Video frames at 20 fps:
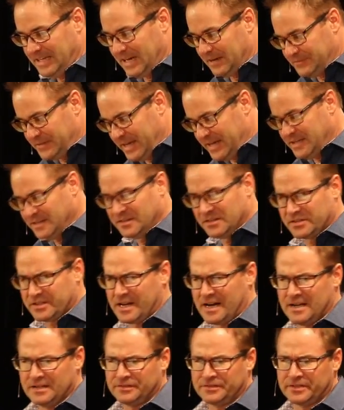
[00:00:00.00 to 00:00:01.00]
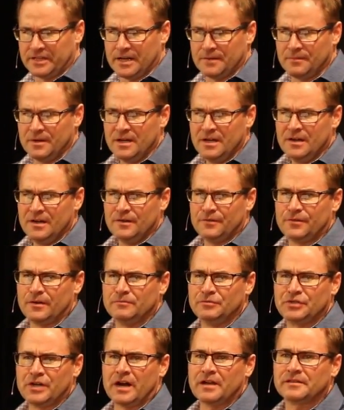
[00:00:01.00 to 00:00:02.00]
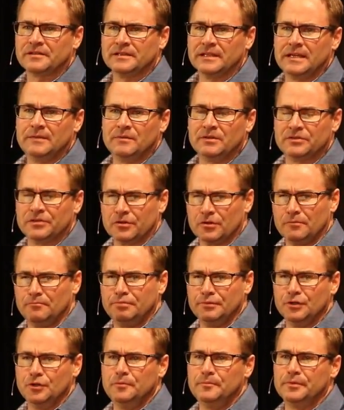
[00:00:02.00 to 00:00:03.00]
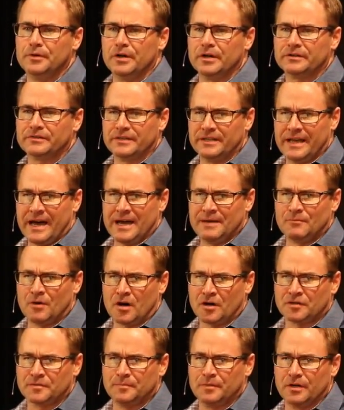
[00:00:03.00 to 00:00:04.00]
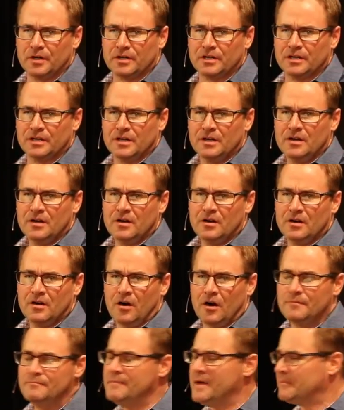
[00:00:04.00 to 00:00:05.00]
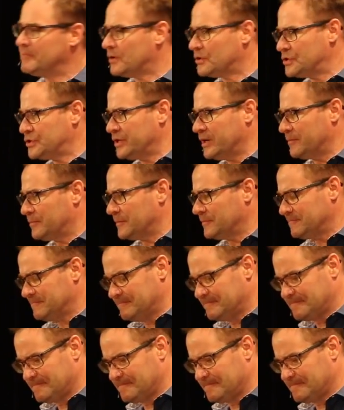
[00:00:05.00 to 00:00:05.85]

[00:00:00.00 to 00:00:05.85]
And I've taken this concept from Jonathan Leeman's little blue book, the 9 Marks book, on membership.